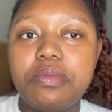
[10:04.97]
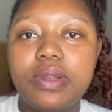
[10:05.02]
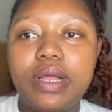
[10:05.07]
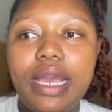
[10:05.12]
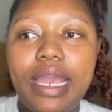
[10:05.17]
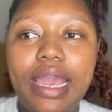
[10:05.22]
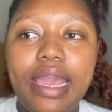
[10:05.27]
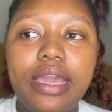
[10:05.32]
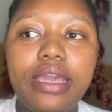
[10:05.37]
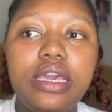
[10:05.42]

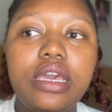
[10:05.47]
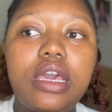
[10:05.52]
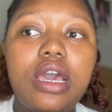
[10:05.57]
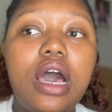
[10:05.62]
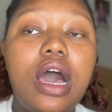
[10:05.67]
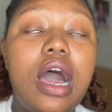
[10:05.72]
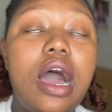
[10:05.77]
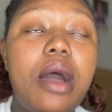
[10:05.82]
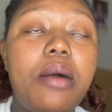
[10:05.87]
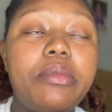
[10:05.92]
hey,
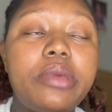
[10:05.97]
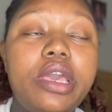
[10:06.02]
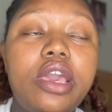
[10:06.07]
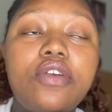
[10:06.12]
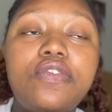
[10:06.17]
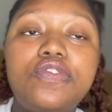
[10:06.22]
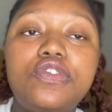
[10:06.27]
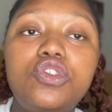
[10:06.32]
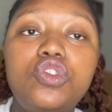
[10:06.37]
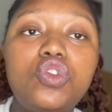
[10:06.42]

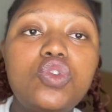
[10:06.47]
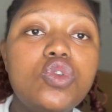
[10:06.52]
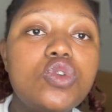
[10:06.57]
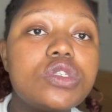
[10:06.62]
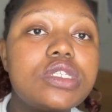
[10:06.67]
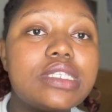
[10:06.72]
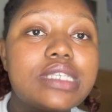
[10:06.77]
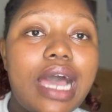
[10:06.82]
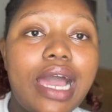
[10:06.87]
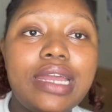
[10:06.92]
if you
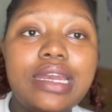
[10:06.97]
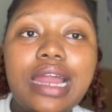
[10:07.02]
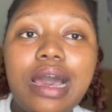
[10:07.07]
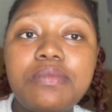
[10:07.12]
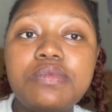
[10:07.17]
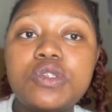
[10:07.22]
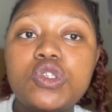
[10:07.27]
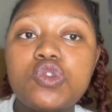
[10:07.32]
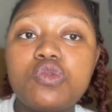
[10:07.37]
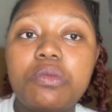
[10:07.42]
sign
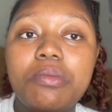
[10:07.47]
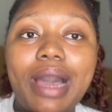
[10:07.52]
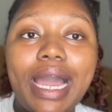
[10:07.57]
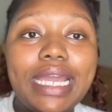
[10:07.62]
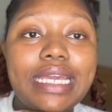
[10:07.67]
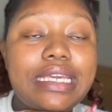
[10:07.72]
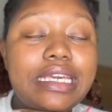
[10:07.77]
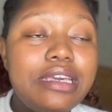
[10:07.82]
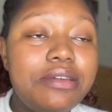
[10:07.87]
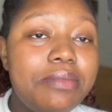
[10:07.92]
up to
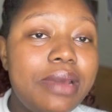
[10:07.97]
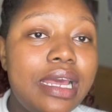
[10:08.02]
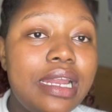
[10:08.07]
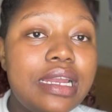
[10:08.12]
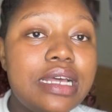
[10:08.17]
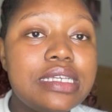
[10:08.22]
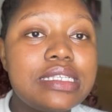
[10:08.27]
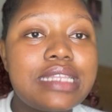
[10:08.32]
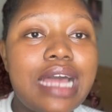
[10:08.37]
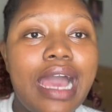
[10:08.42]
my email
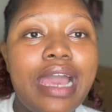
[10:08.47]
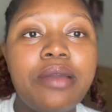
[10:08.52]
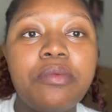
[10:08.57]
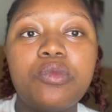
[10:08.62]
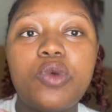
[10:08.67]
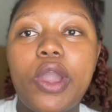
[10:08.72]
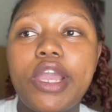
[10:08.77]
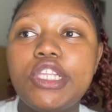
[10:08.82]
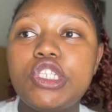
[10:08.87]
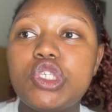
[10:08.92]
list, I am
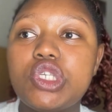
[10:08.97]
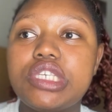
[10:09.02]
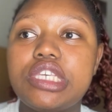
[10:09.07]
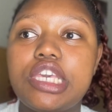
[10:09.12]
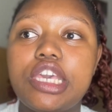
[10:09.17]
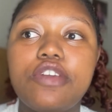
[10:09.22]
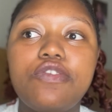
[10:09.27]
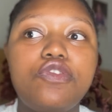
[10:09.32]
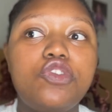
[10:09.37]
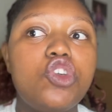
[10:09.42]
going to
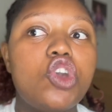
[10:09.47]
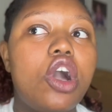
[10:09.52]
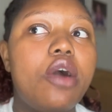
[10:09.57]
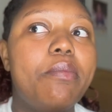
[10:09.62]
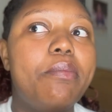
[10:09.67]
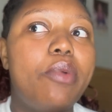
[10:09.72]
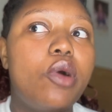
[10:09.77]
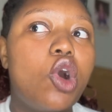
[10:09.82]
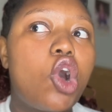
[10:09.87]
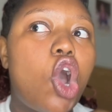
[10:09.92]
give you a
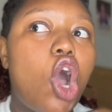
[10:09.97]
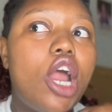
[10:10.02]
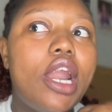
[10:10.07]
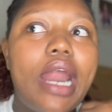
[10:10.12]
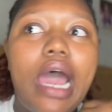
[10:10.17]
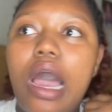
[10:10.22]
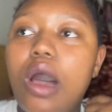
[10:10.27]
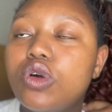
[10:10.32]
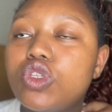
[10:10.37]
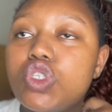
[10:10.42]
book on
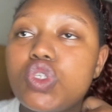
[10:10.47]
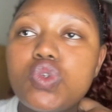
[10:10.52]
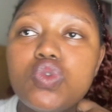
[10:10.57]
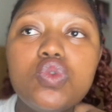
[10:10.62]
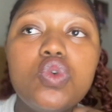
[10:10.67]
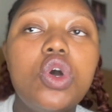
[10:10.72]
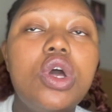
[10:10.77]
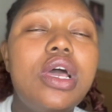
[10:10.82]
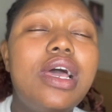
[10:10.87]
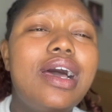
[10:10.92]
how to,